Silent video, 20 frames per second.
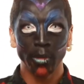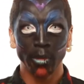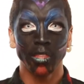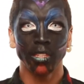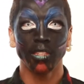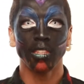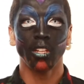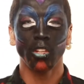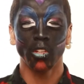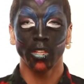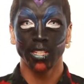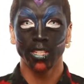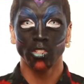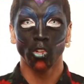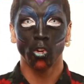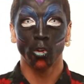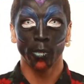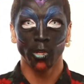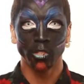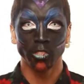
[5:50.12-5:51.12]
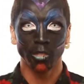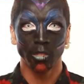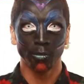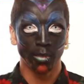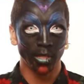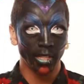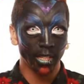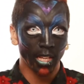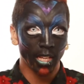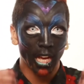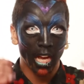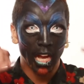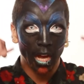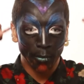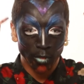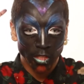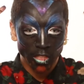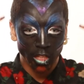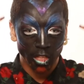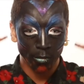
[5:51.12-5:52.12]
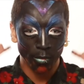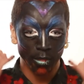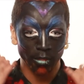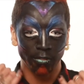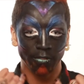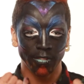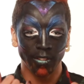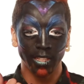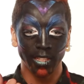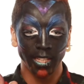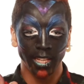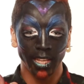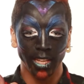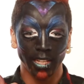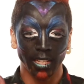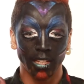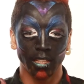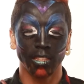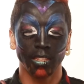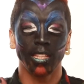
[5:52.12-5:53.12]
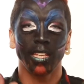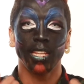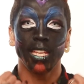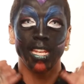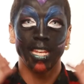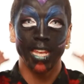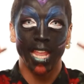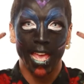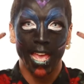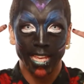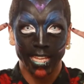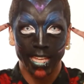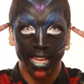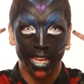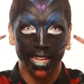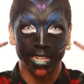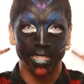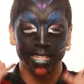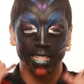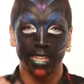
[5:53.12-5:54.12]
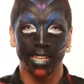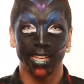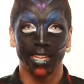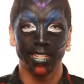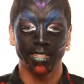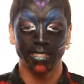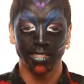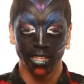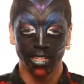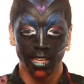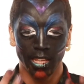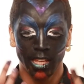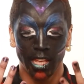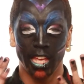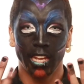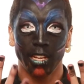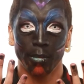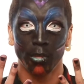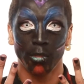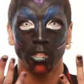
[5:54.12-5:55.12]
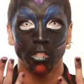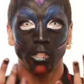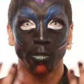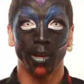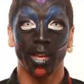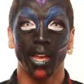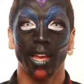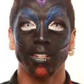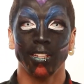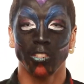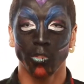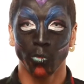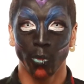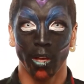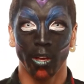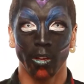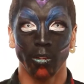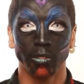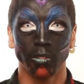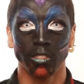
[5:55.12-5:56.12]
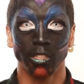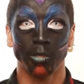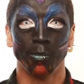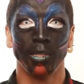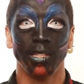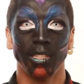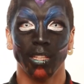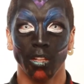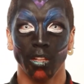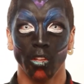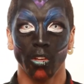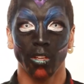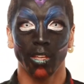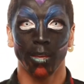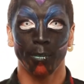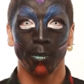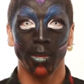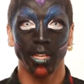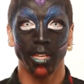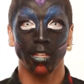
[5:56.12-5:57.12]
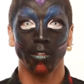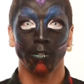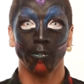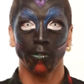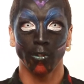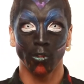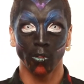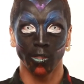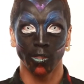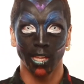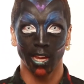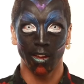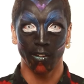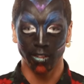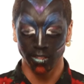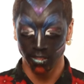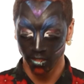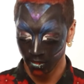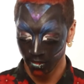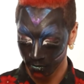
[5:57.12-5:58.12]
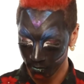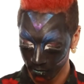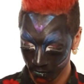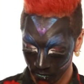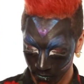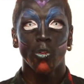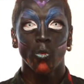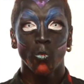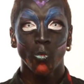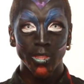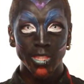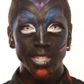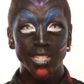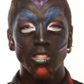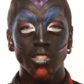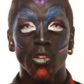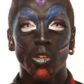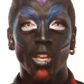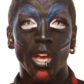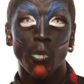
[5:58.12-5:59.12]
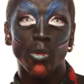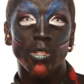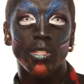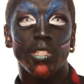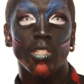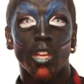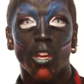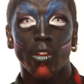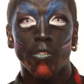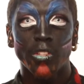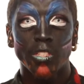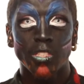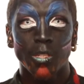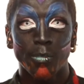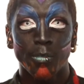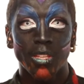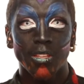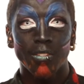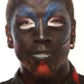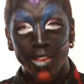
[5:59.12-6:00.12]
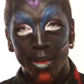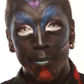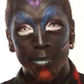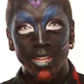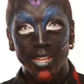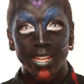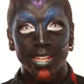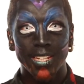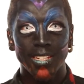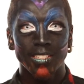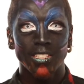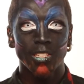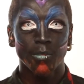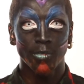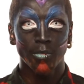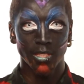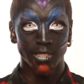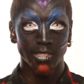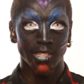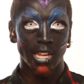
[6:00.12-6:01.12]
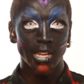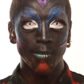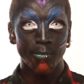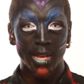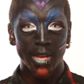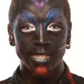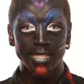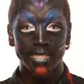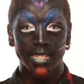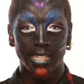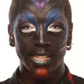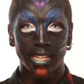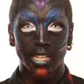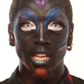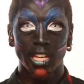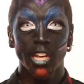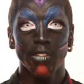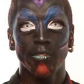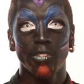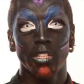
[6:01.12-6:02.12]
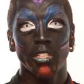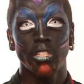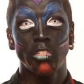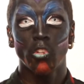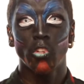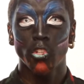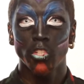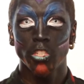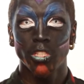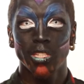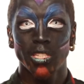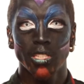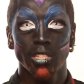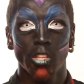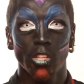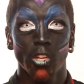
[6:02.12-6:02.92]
I think the look is almost complete. I'm just going to be filling in the neck and ears, and I'm going to do my hands as well to complete the look and make it a full character. With this look I wanted to go for something feminine, something slightly masculine, kind of an androgynous